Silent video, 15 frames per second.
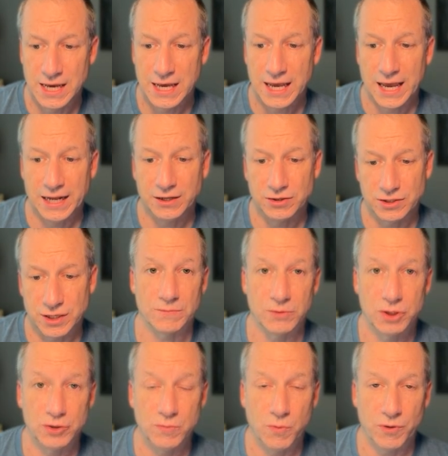and goes up
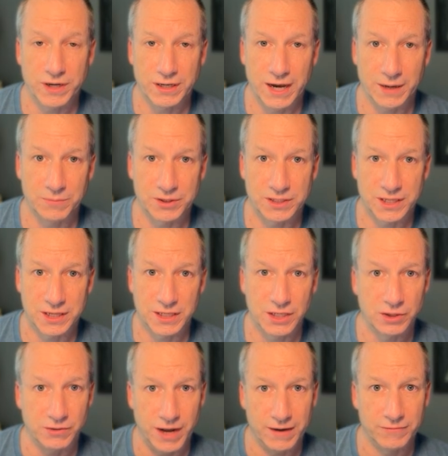2.9% a
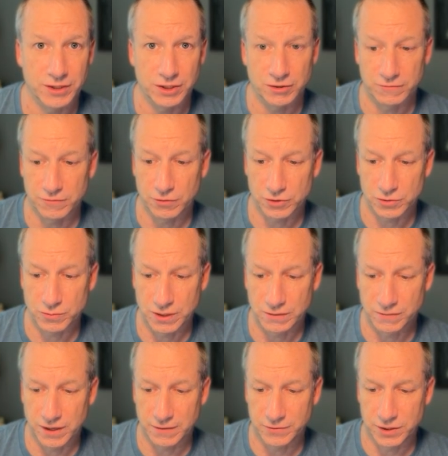year every year for all
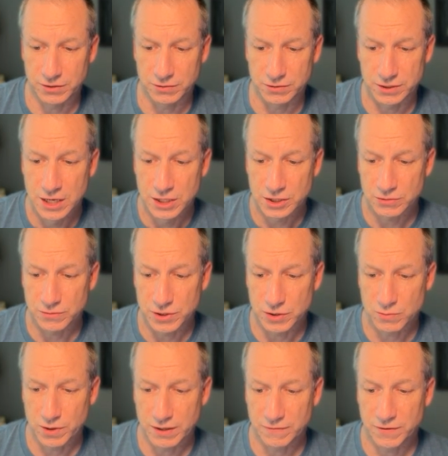25 years. So in the
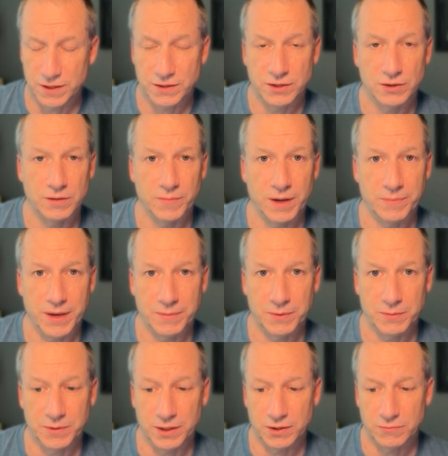25th year, my payment will
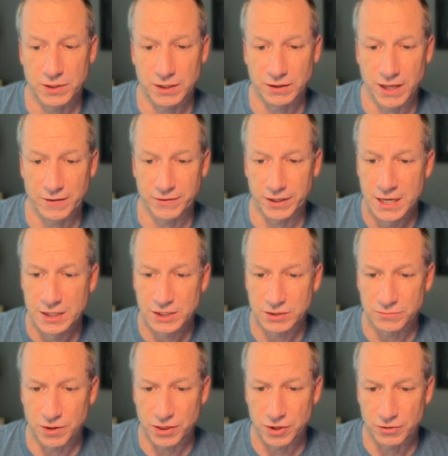be $311. So in
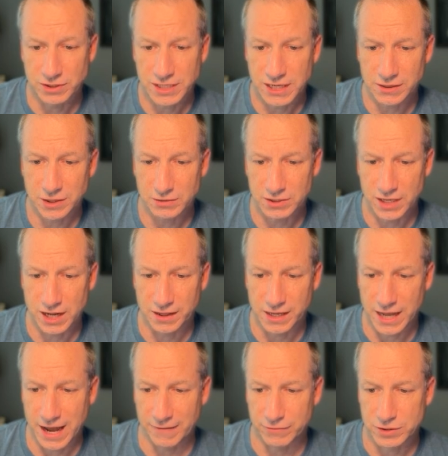the 13th year is kind of the
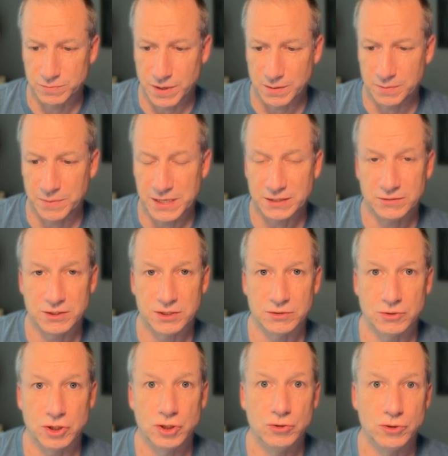average payment basically, so
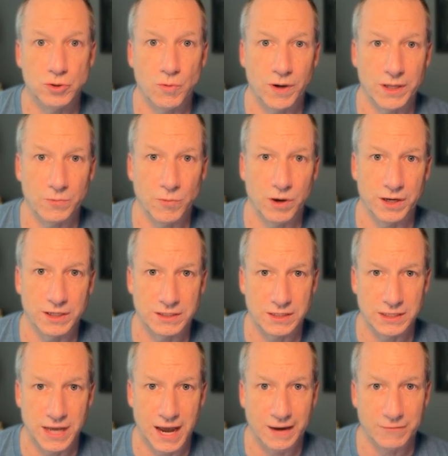$221 is
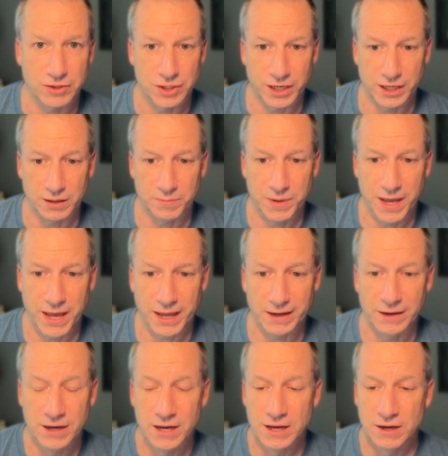the average I'm going to pay
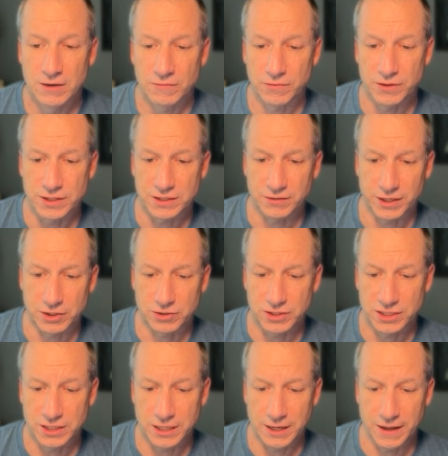for this
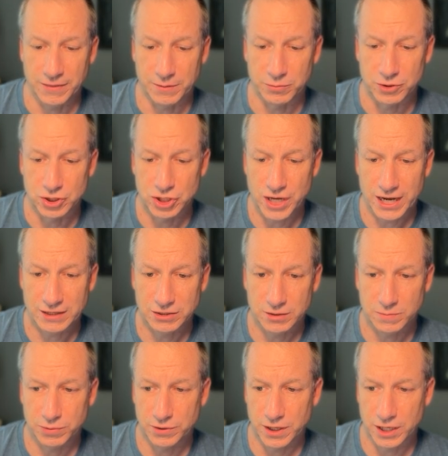electricity. And the projected
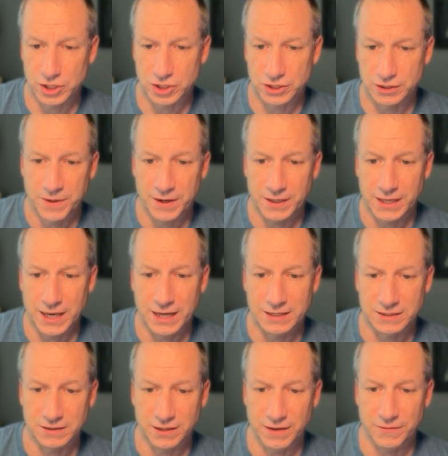production, again, is
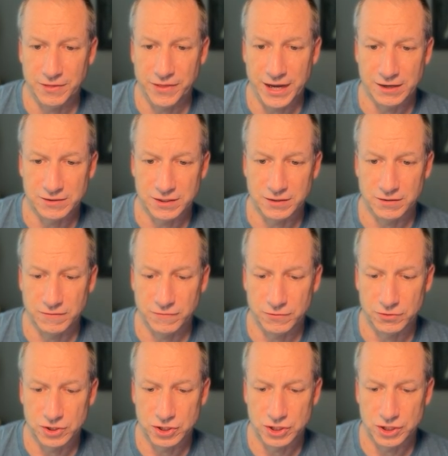$11,000 in the
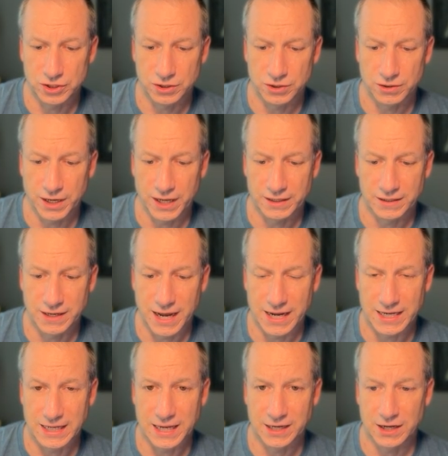first year and
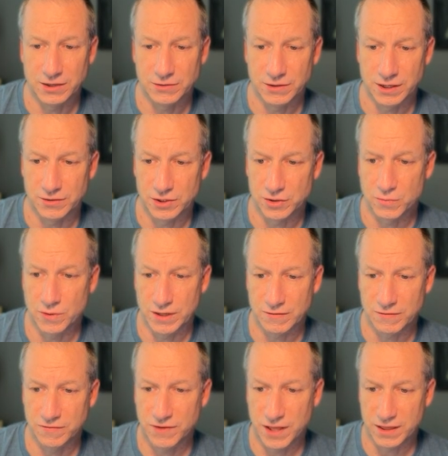$9,800 in the
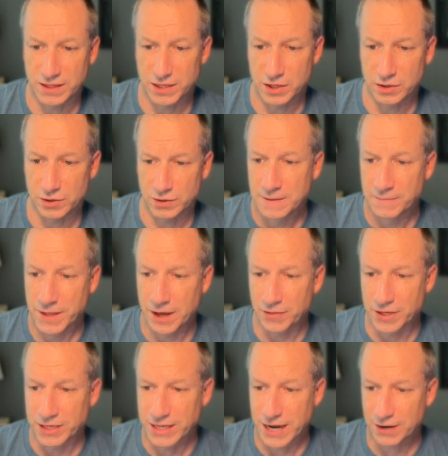25th year. Now the
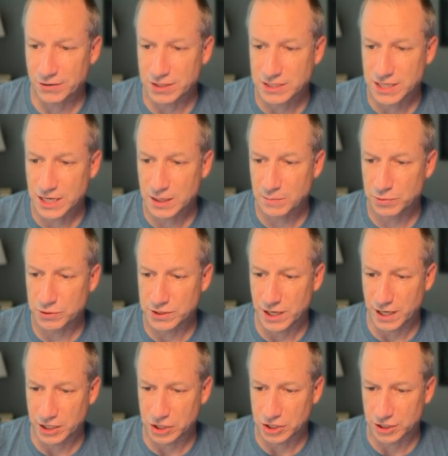guaranteed
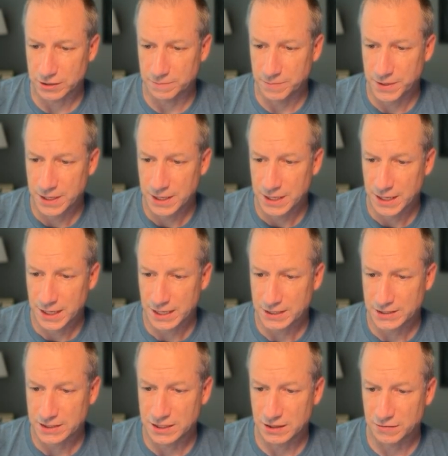production is
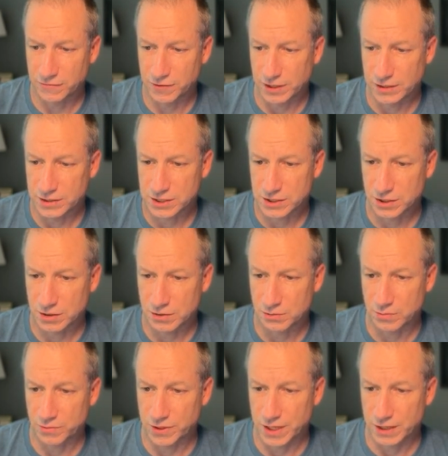different. So
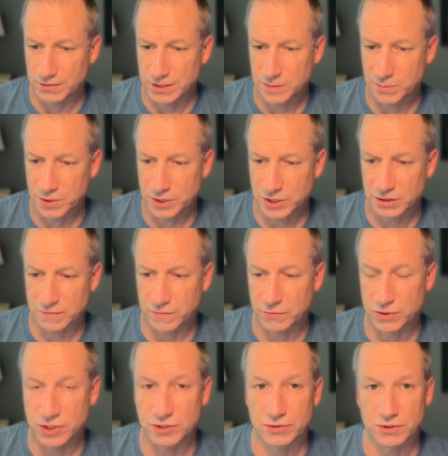the guaranteed production in the
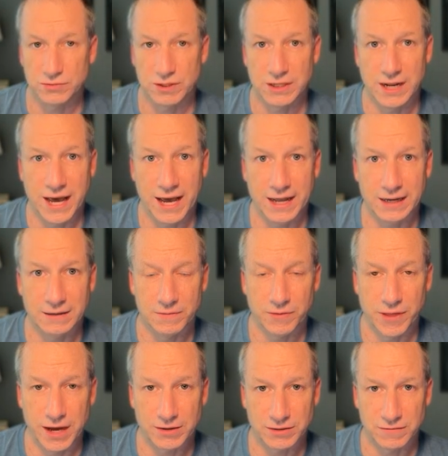first year is only
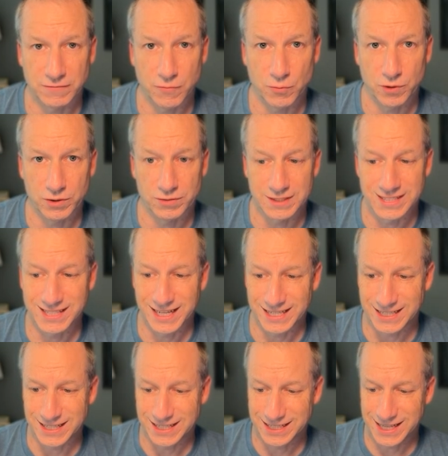
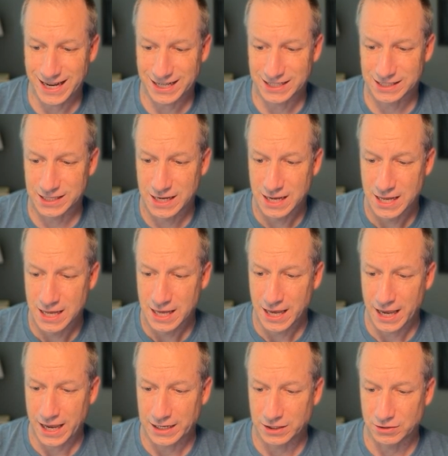9,466
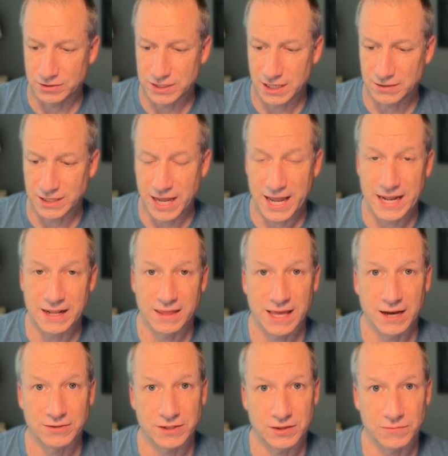and goes down to
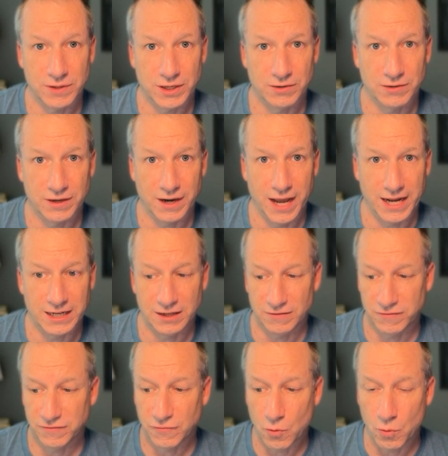
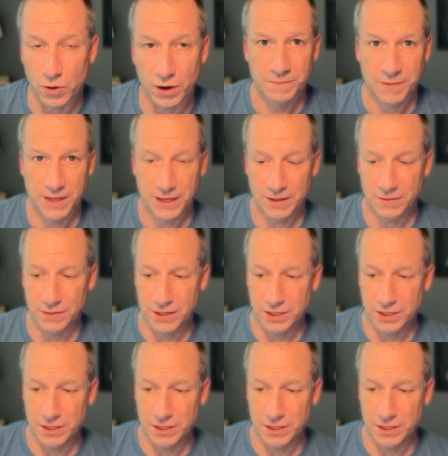8,394 in the